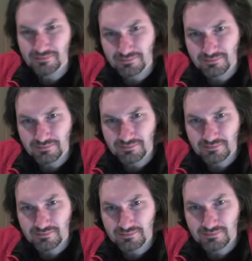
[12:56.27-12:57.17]

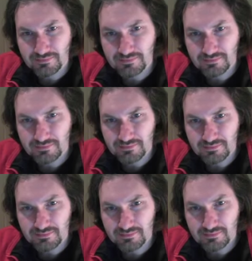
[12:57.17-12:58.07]

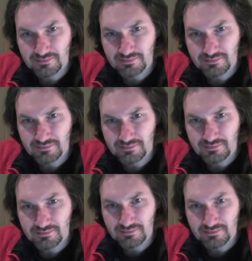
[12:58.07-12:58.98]

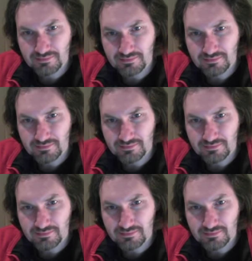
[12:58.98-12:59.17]
(no one is talking)